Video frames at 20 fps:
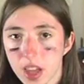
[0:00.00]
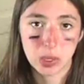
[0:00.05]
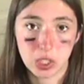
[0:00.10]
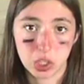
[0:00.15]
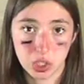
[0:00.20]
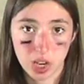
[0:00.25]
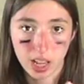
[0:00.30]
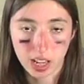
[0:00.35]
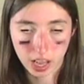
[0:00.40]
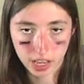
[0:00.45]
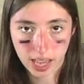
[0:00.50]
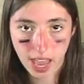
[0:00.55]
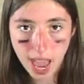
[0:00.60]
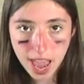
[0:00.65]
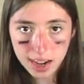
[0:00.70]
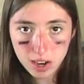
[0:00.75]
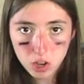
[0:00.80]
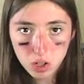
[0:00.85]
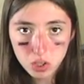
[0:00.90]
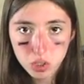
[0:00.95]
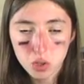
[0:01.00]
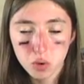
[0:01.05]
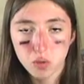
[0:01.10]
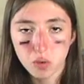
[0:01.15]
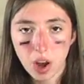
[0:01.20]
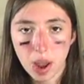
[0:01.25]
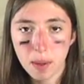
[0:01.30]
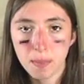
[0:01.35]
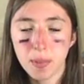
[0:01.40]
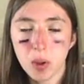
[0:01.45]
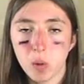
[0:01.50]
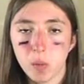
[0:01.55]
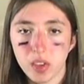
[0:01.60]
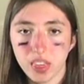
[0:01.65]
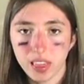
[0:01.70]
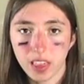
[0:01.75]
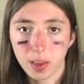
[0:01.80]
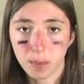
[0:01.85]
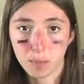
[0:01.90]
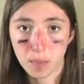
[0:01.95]
You take a candle, you wrap it
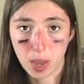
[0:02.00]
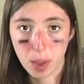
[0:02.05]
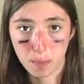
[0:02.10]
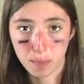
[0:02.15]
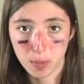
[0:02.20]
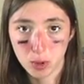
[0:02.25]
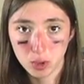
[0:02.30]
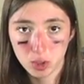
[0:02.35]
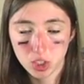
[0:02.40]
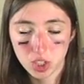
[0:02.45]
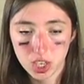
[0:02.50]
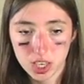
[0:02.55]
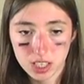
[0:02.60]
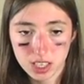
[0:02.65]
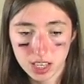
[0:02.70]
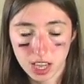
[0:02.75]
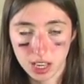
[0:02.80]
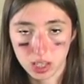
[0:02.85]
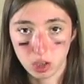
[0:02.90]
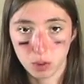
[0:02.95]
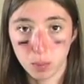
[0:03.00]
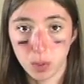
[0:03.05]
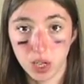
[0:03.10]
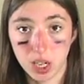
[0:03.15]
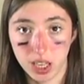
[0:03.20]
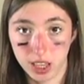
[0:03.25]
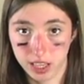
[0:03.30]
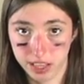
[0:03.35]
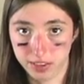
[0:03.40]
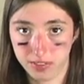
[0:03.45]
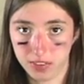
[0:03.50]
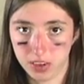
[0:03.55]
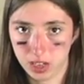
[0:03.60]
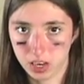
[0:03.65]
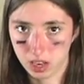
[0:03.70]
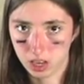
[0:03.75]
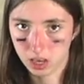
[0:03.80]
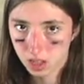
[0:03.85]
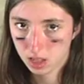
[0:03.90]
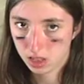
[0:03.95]
with like bamboo sheets, and you put a leaf in
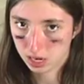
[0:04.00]
it.